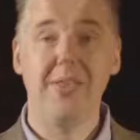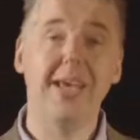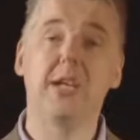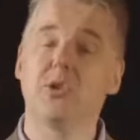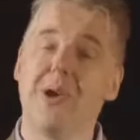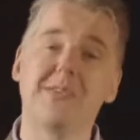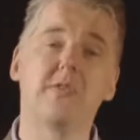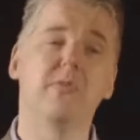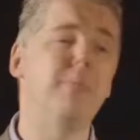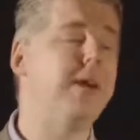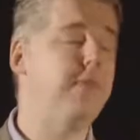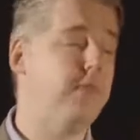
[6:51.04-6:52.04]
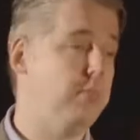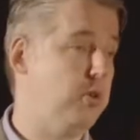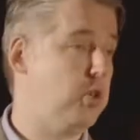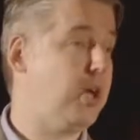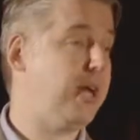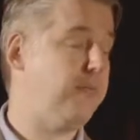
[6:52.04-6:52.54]
they can transfer the money from your
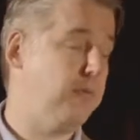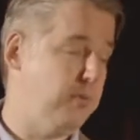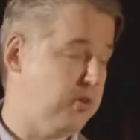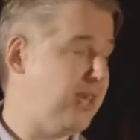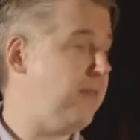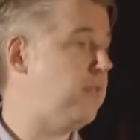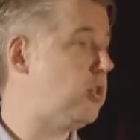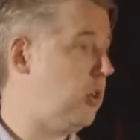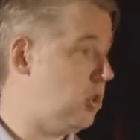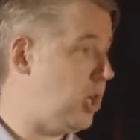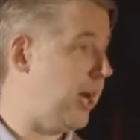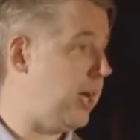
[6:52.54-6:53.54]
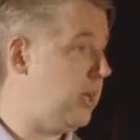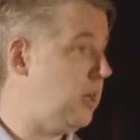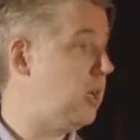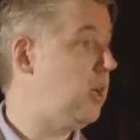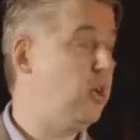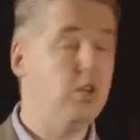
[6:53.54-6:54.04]
savings to your checking
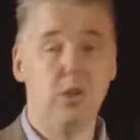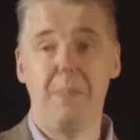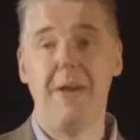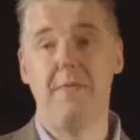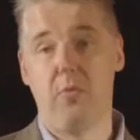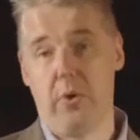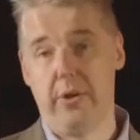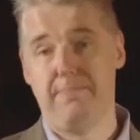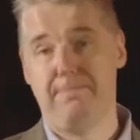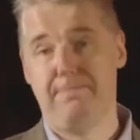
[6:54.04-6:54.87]
to pay for it.